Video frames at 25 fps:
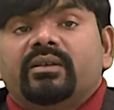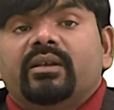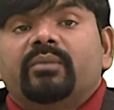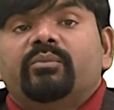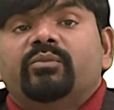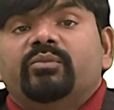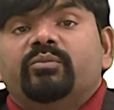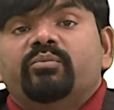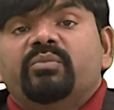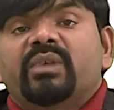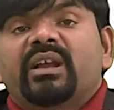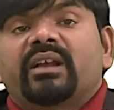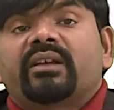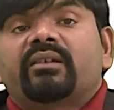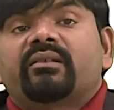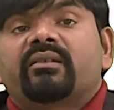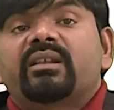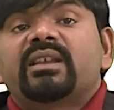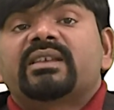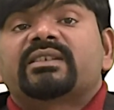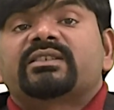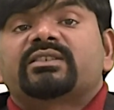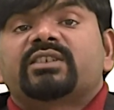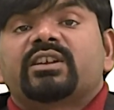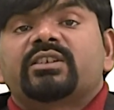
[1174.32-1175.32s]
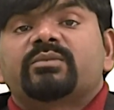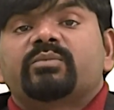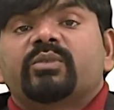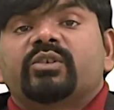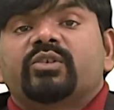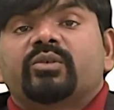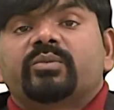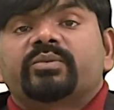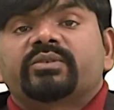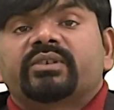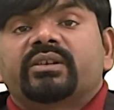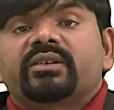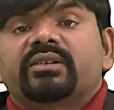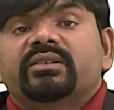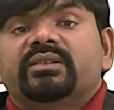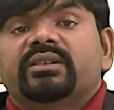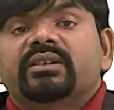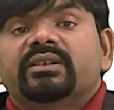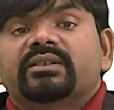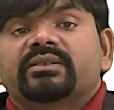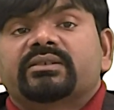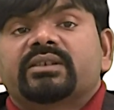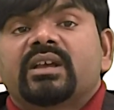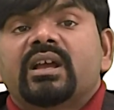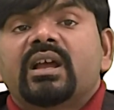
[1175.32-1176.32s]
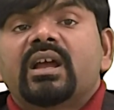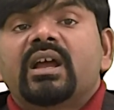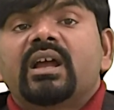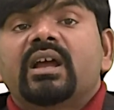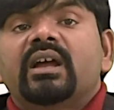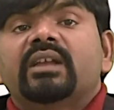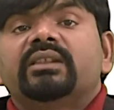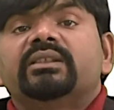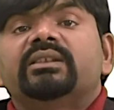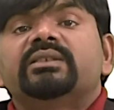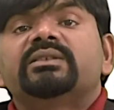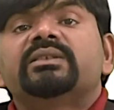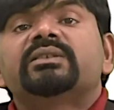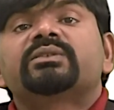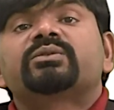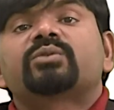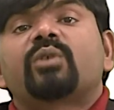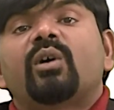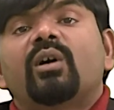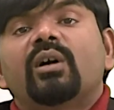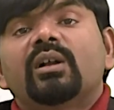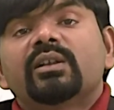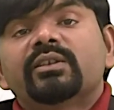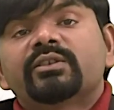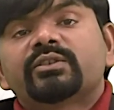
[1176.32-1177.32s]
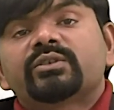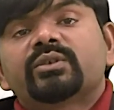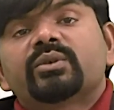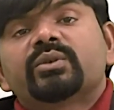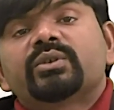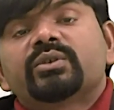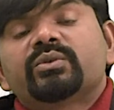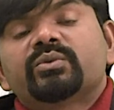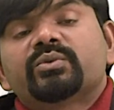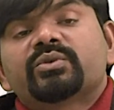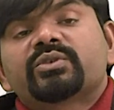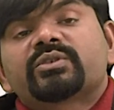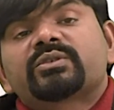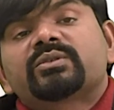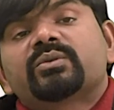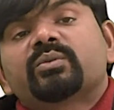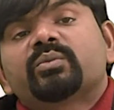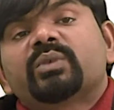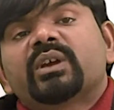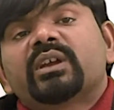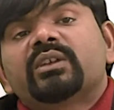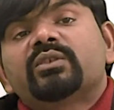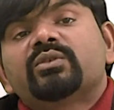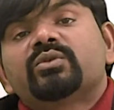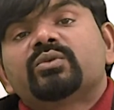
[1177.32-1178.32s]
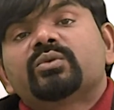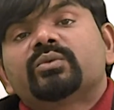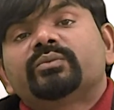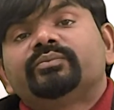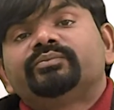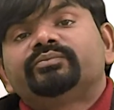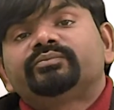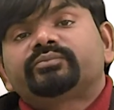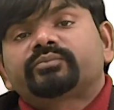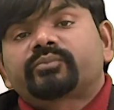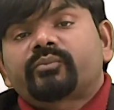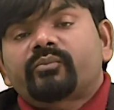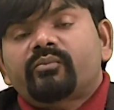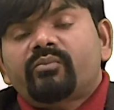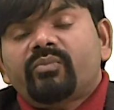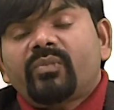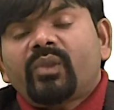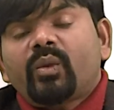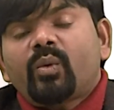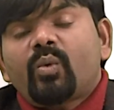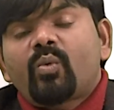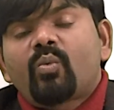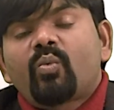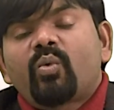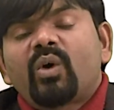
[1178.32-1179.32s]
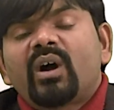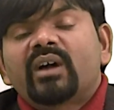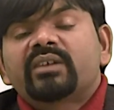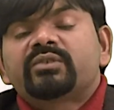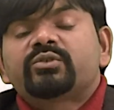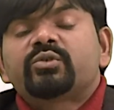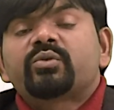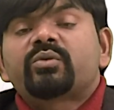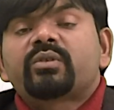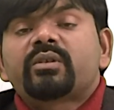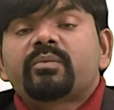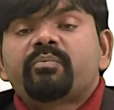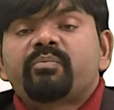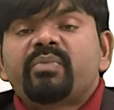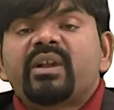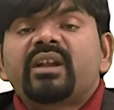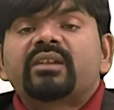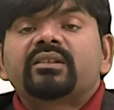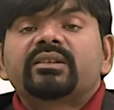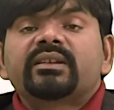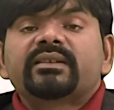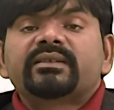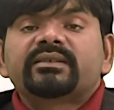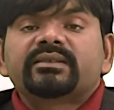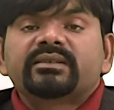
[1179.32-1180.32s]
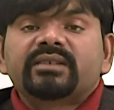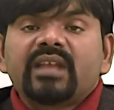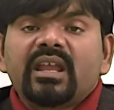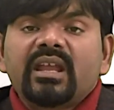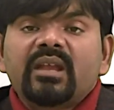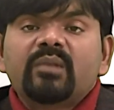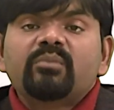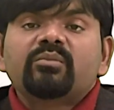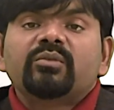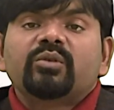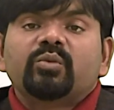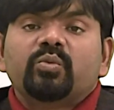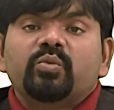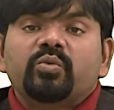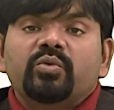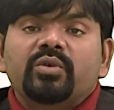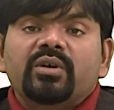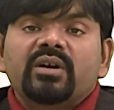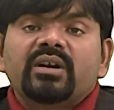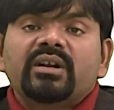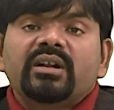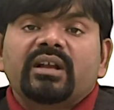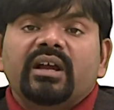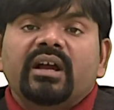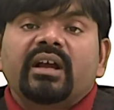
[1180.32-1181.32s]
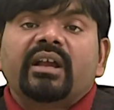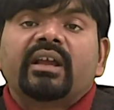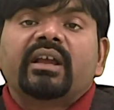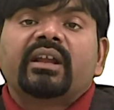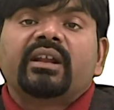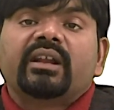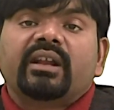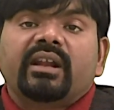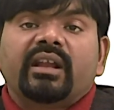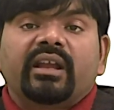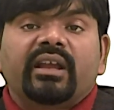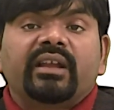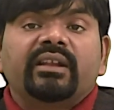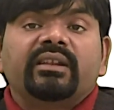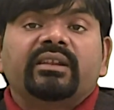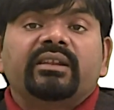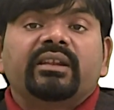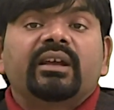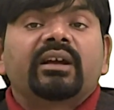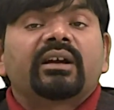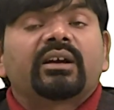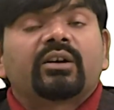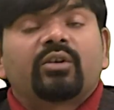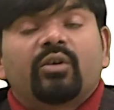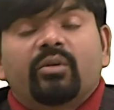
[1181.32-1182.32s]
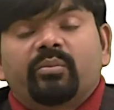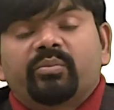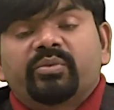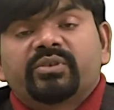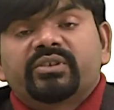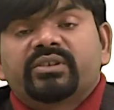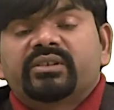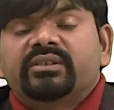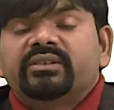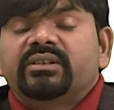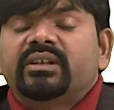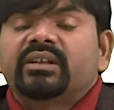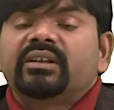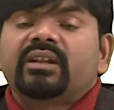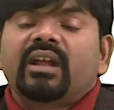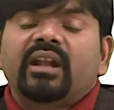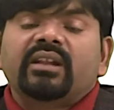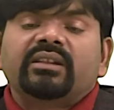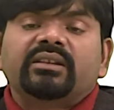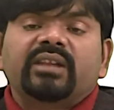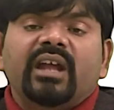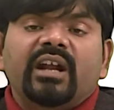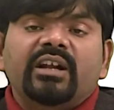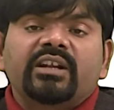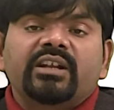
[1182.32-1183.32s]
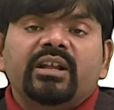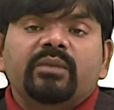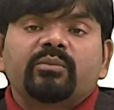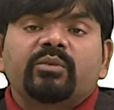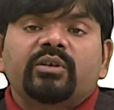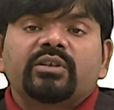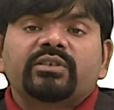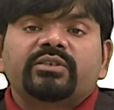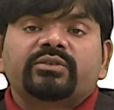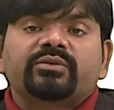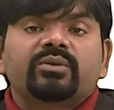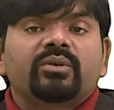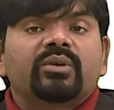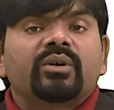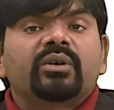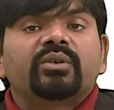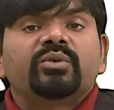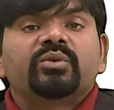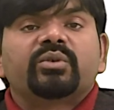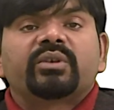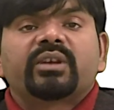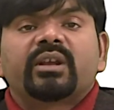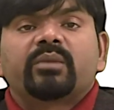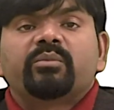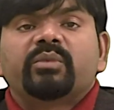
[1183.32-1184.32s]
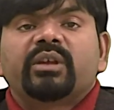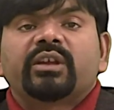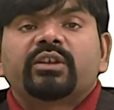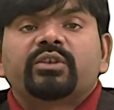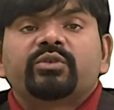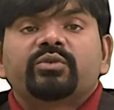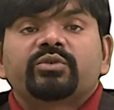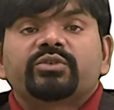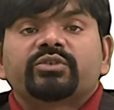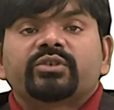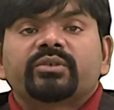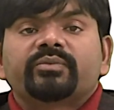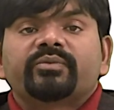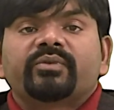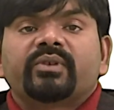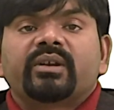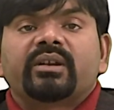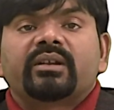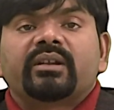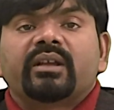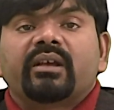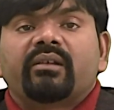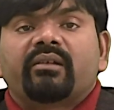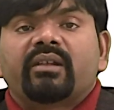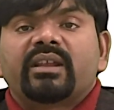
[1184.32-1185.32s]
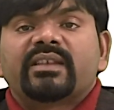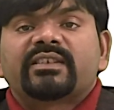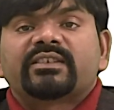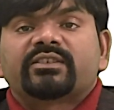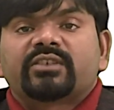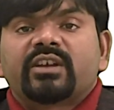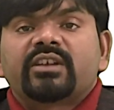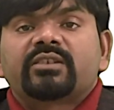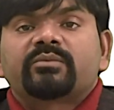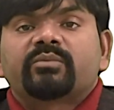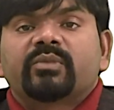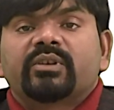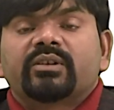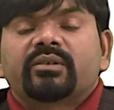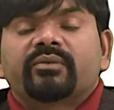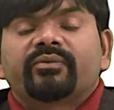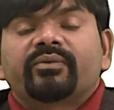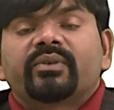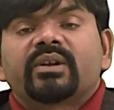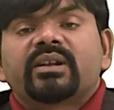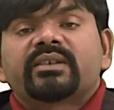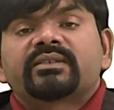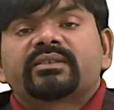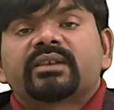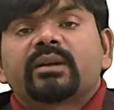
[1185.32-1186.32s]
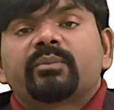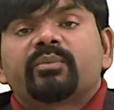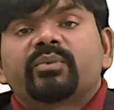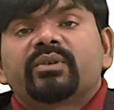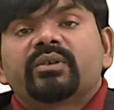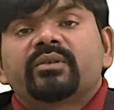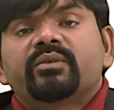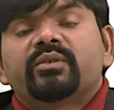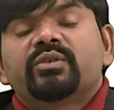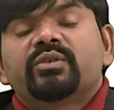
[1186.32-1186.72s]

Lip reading: make restatement of certain things. This is also used when you want to repeat the same word again and again in the composition. Then at that time also you can make use of restatement. For example,